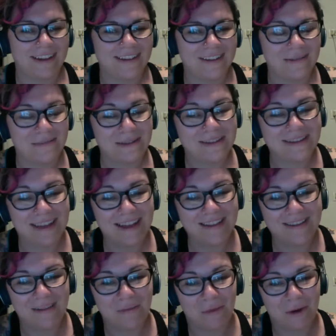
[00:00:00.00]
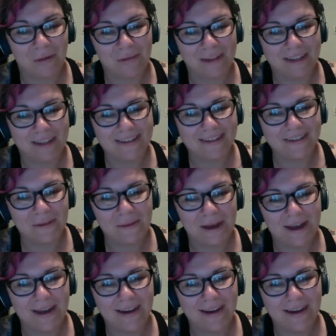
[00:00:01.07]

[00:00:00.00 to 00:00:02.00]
and be sad some more, please. Goodbye.